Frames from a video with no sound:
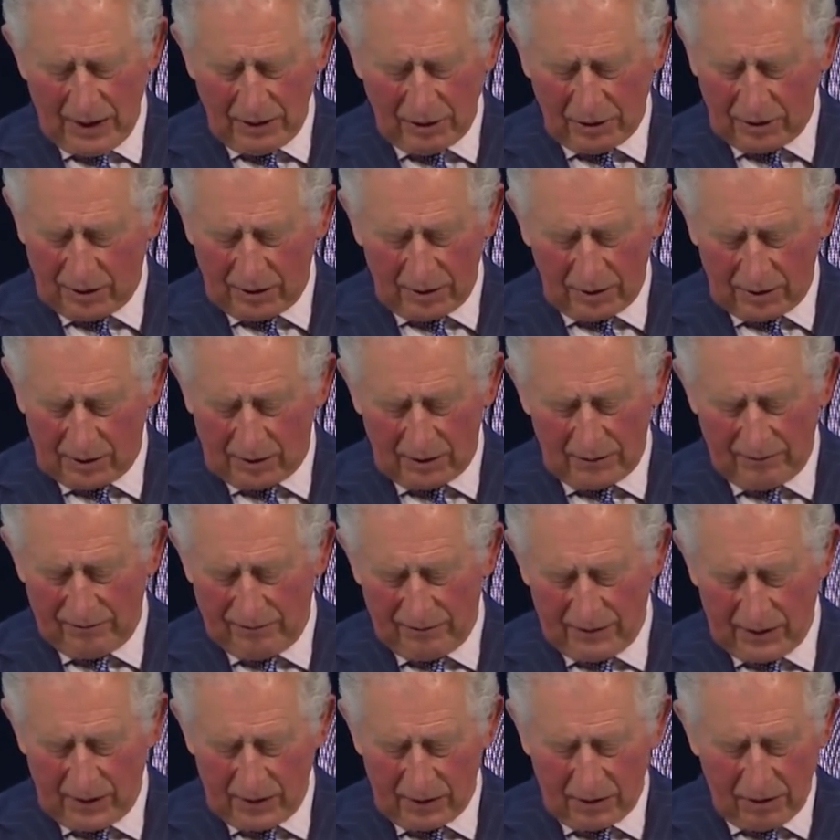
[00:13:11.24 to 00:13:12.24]
Nature's
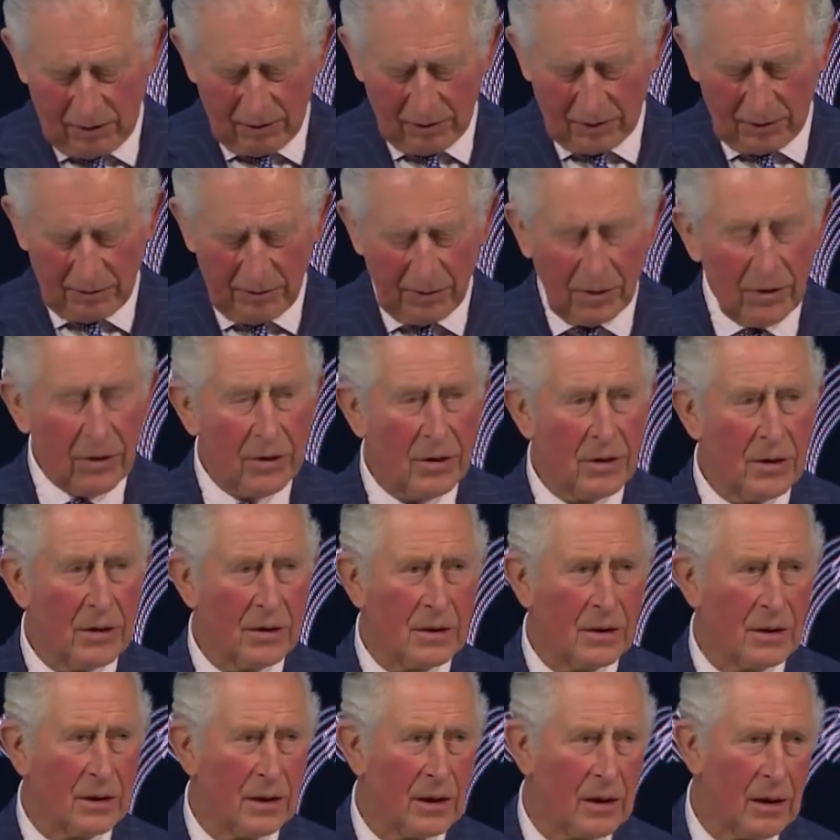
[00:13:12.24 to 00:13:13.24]

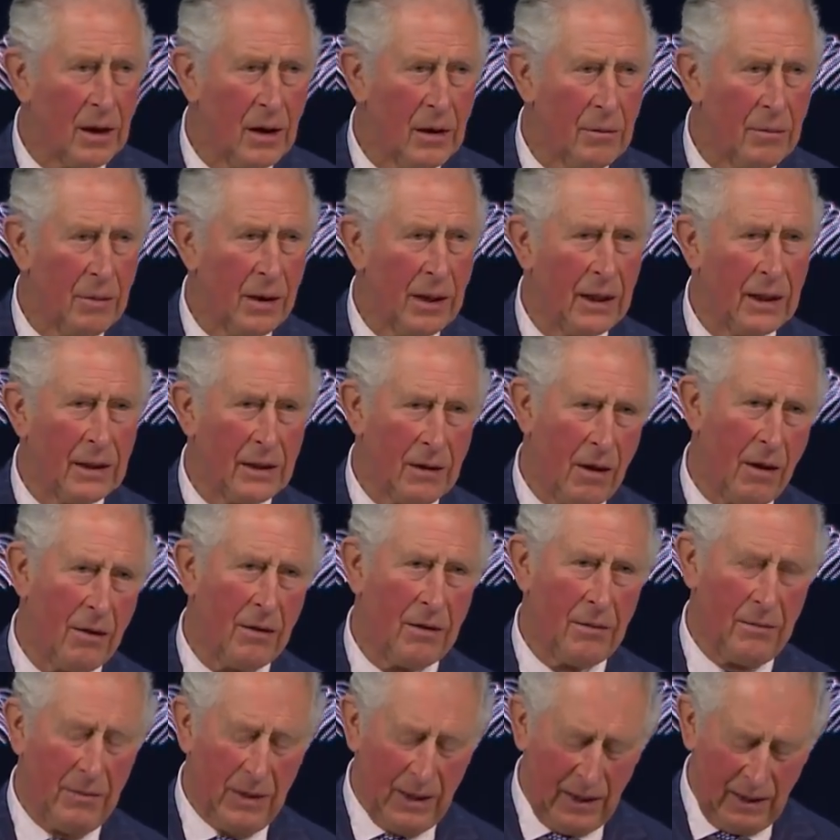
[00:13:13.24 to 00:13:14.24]
contribution to the global
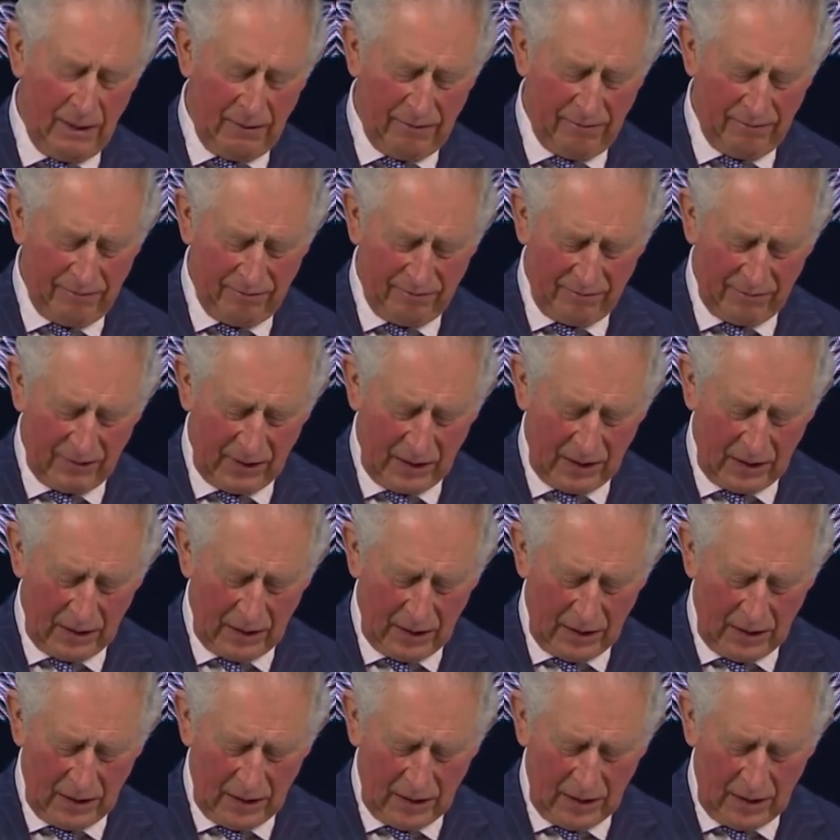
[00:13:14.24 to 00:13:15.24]
economy
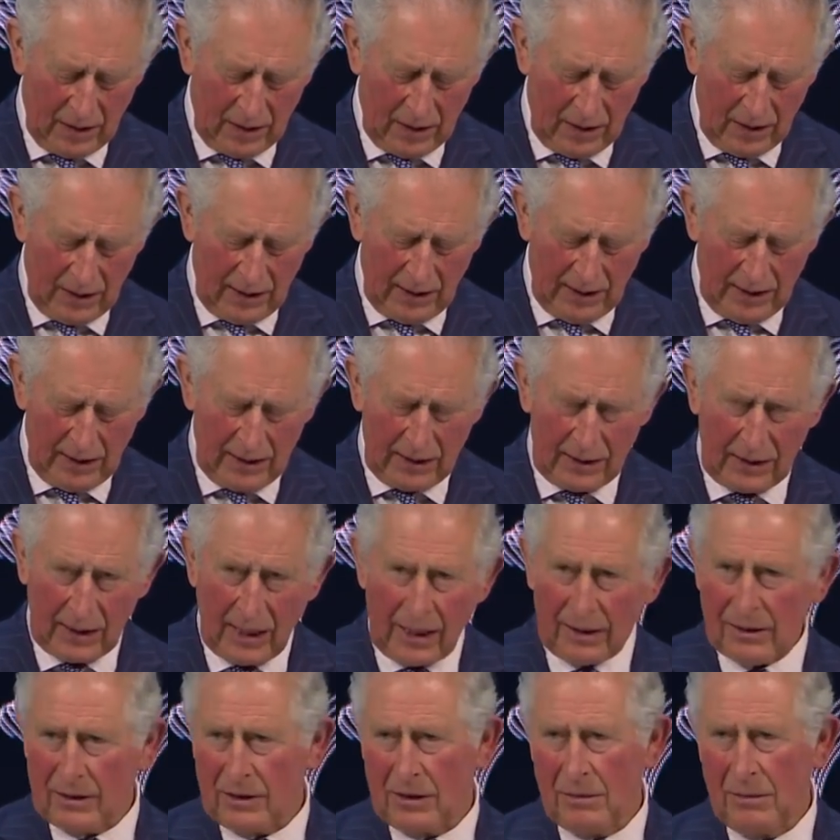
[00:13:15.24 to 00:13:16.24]

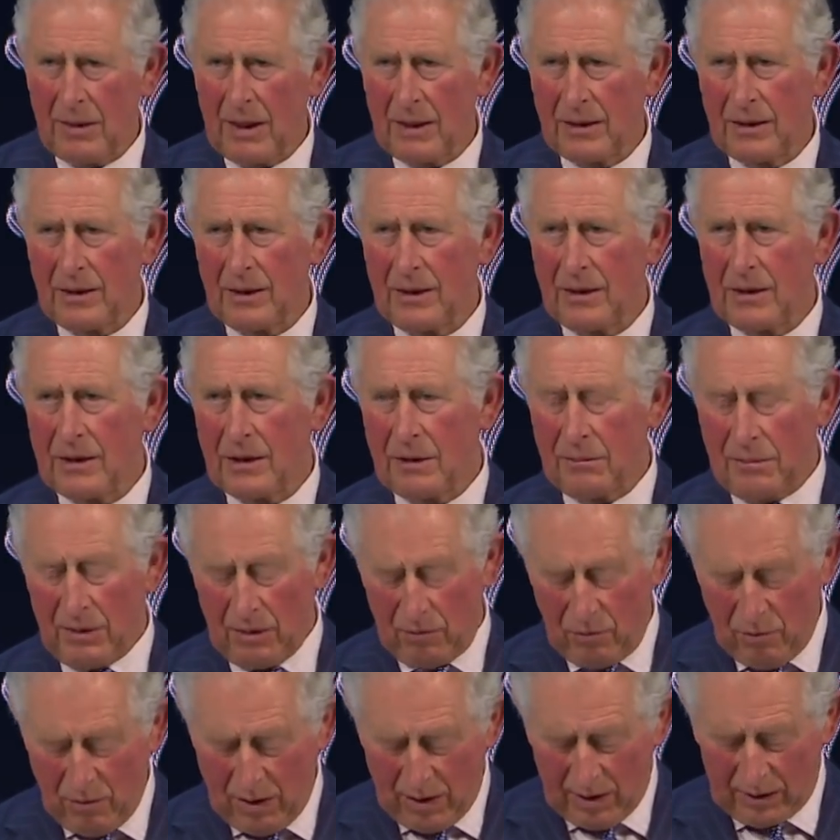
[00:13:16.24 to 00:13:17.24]
is estimated to
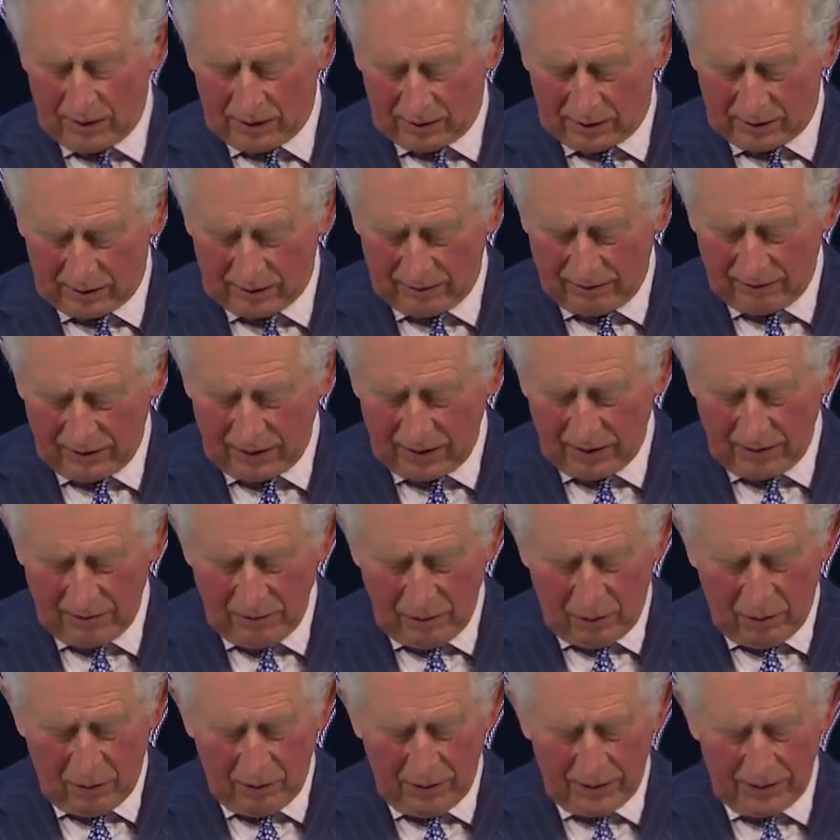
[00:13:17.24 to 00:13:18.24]
be worth
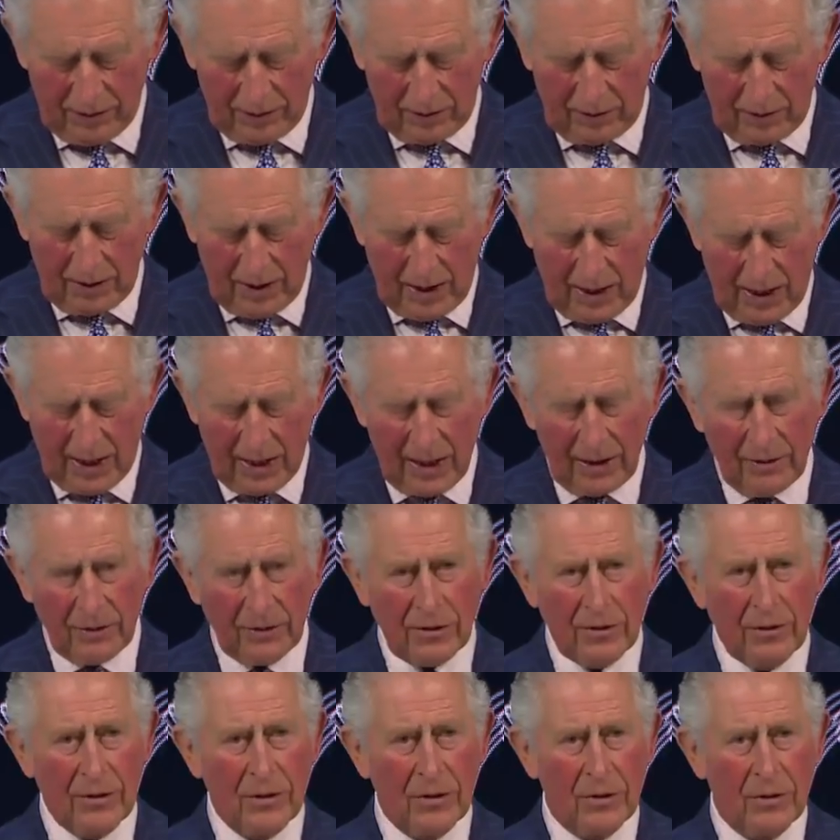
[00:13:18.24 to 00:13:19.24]
more than
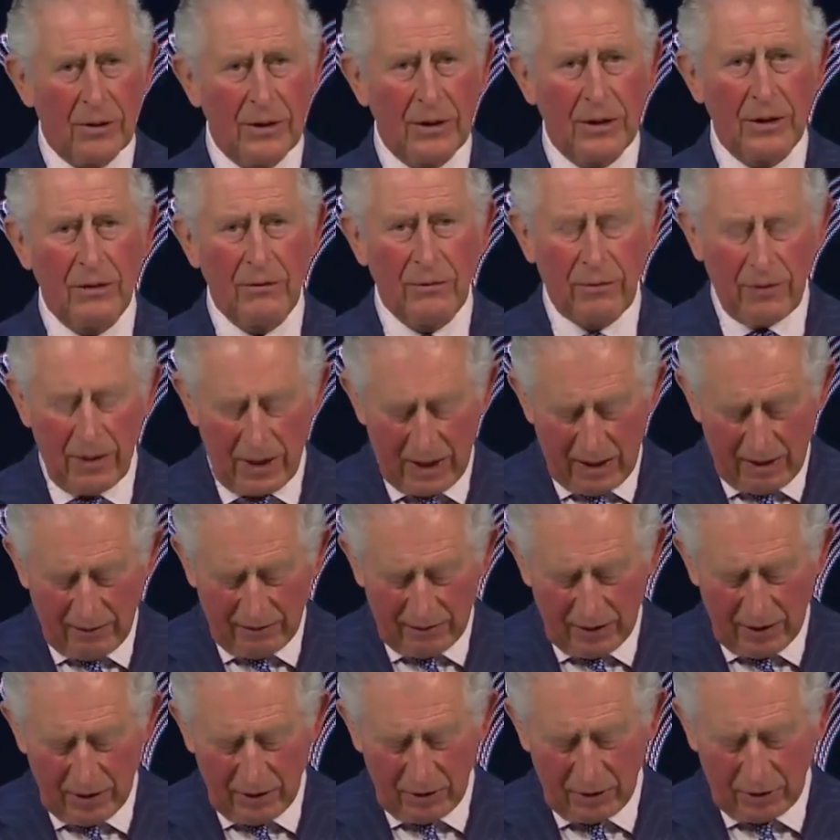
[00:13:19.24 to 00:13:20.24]

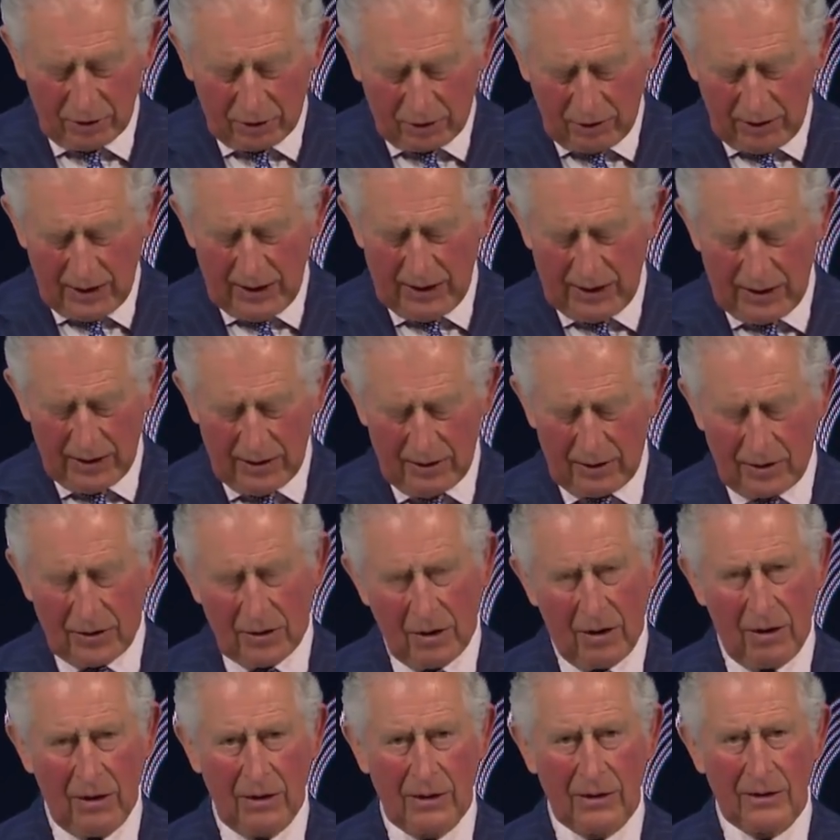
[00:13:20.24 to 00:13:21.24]
$125
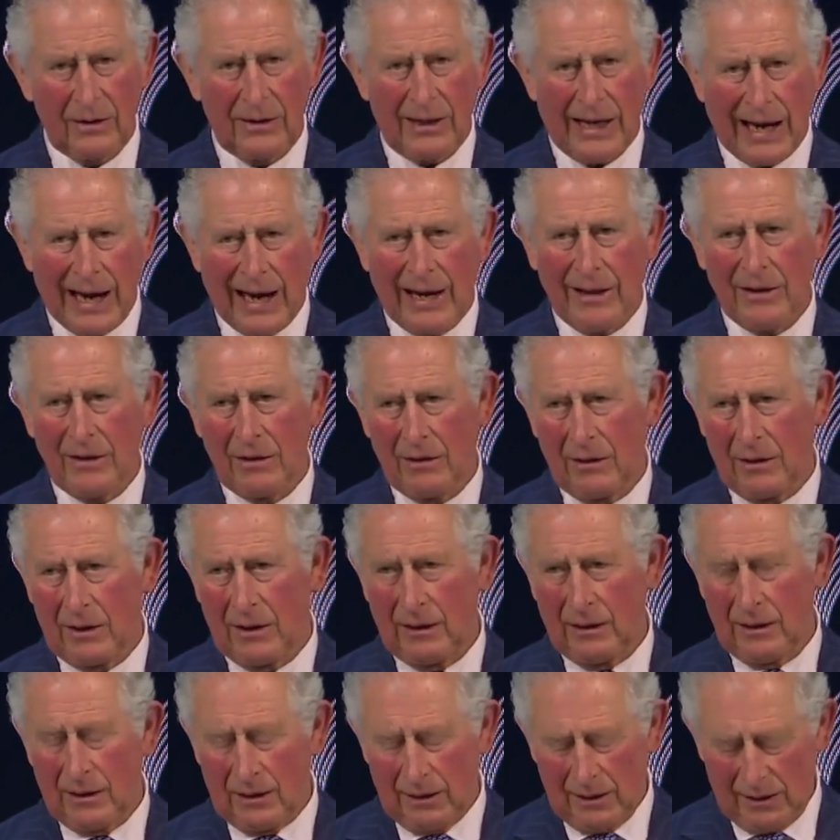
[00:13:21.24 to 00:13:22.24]
trillion
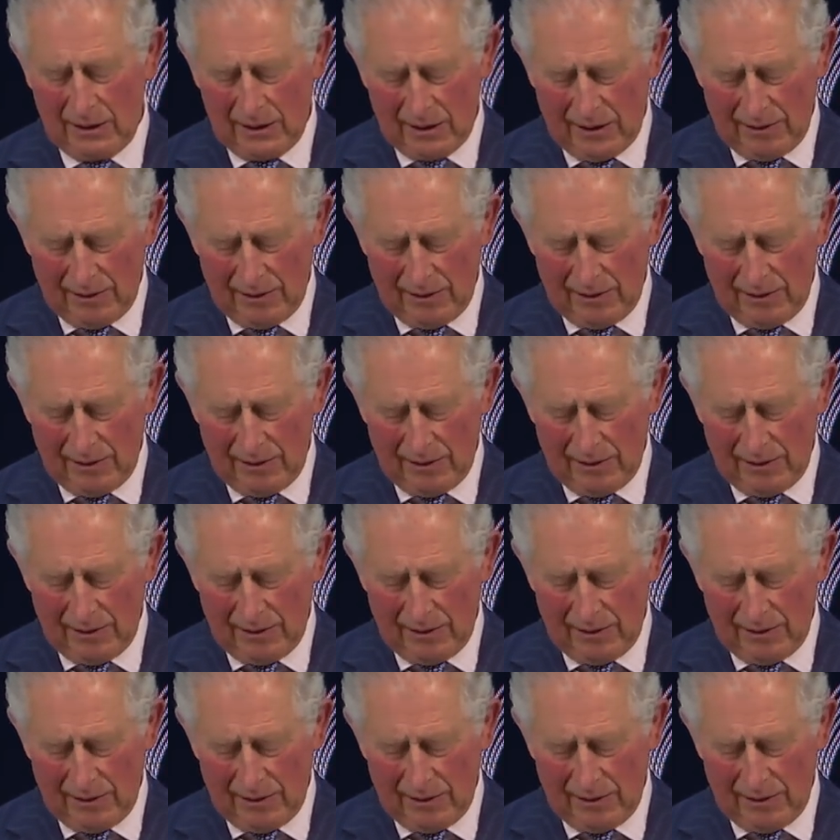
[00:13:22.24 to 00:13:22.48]
annually,